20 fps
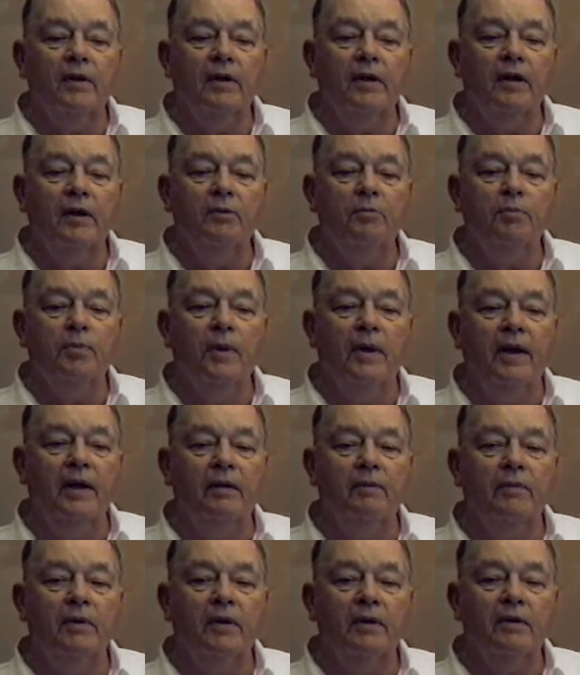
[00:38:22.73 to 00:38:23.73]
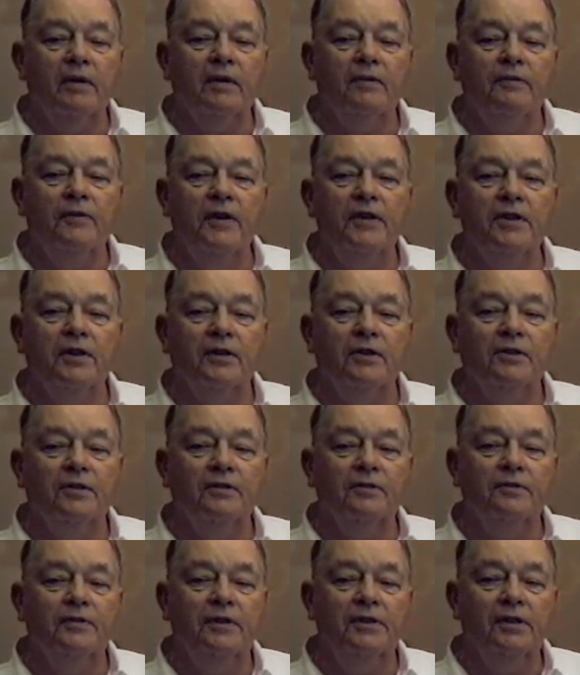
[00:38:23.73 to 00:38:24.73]
in playing
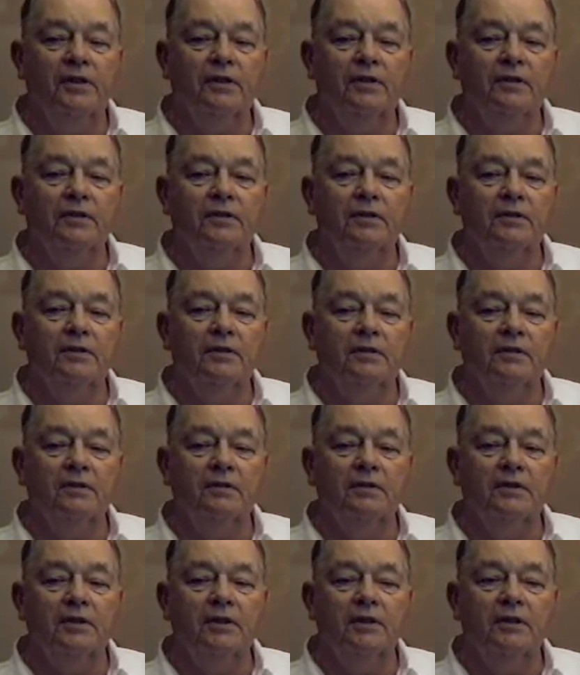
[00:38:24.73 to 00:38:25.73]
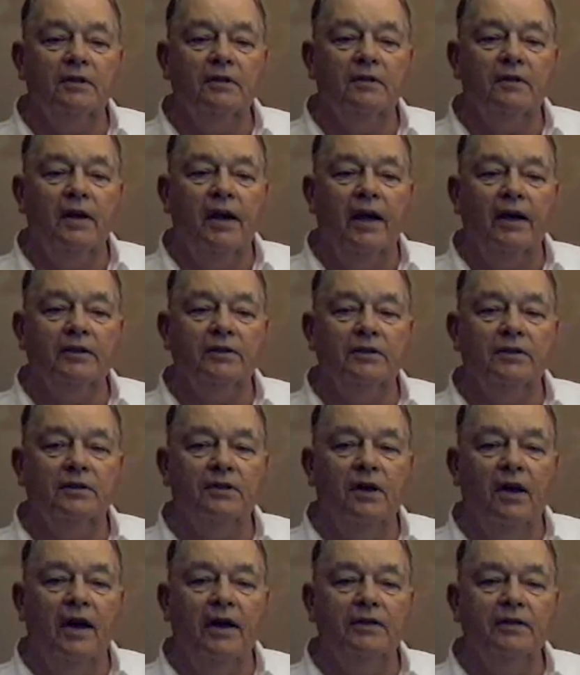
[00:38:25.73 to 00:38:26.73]
physical
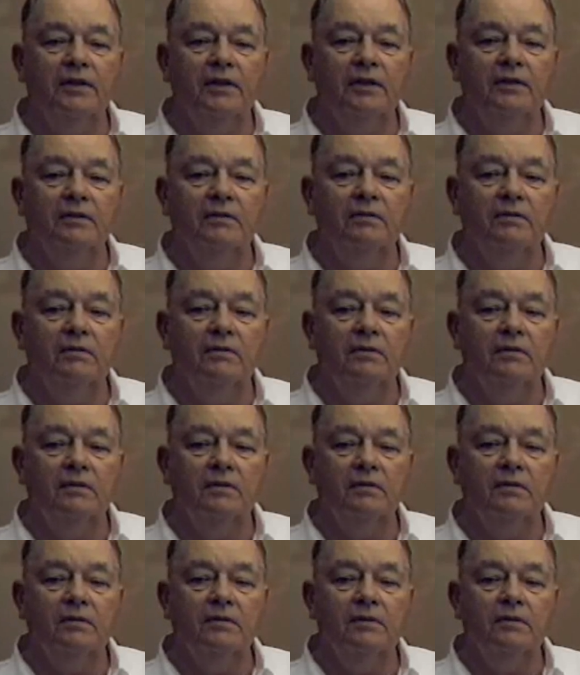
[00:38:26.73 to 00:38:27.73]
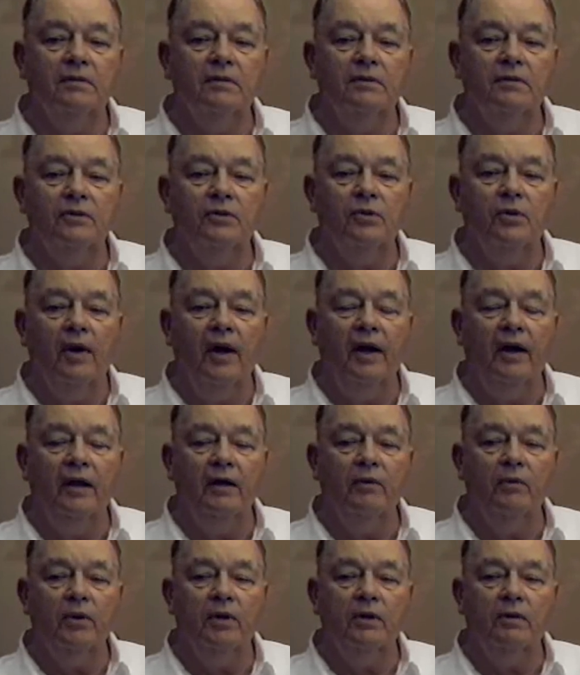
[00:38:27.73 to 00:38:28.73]
exercising and
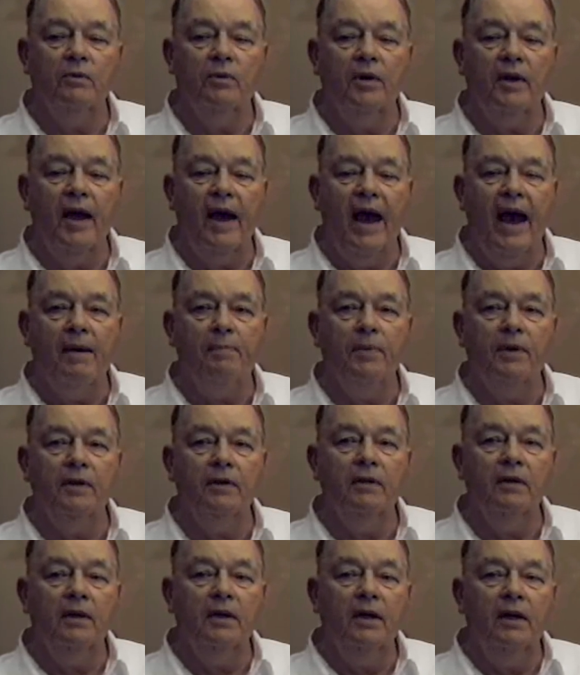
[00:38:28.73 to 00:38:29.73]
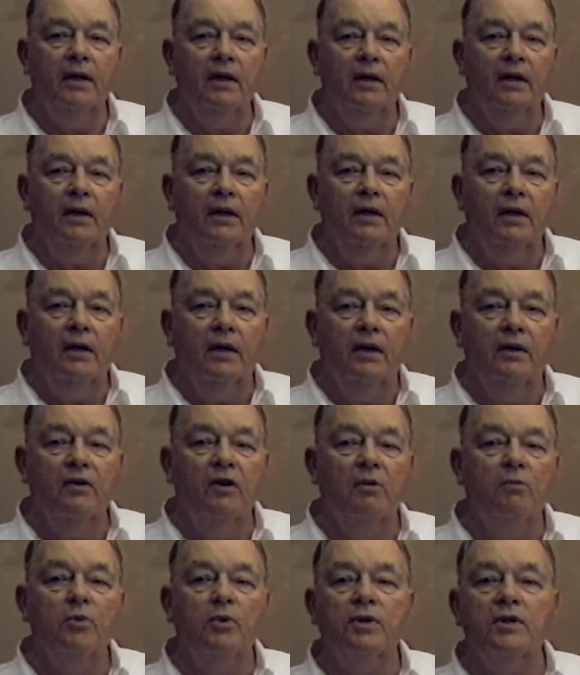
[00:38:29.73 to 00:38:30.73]
training would happen a
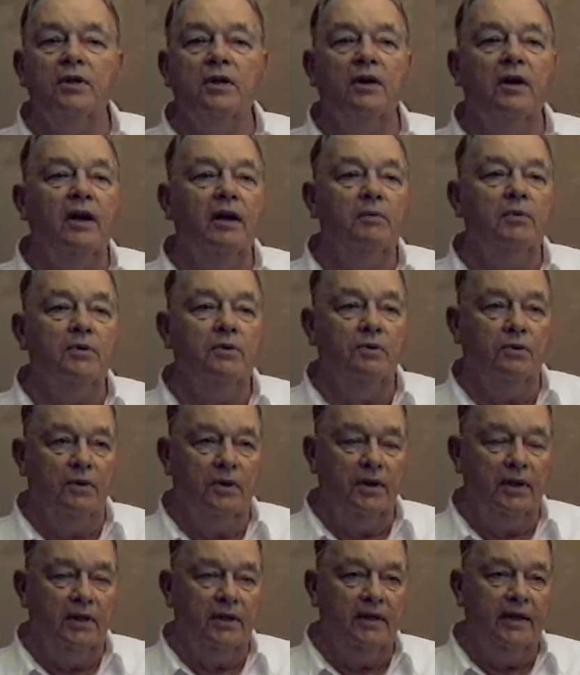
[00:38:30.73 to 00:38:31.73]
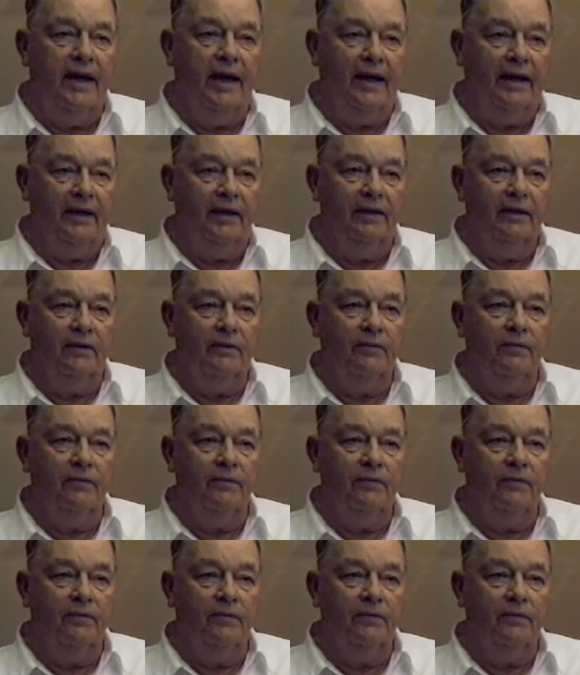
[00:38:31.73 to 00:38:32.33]
number of times during a day,